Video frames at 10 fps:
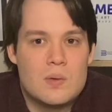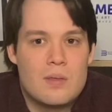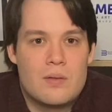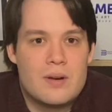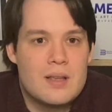
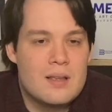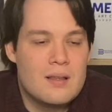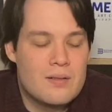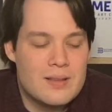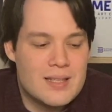3,
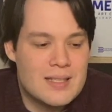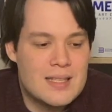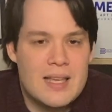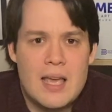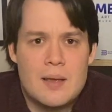360
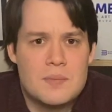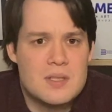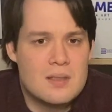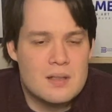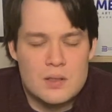games
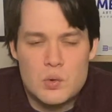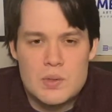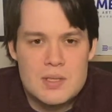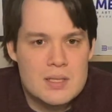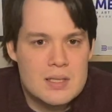and the
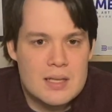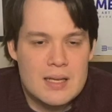loose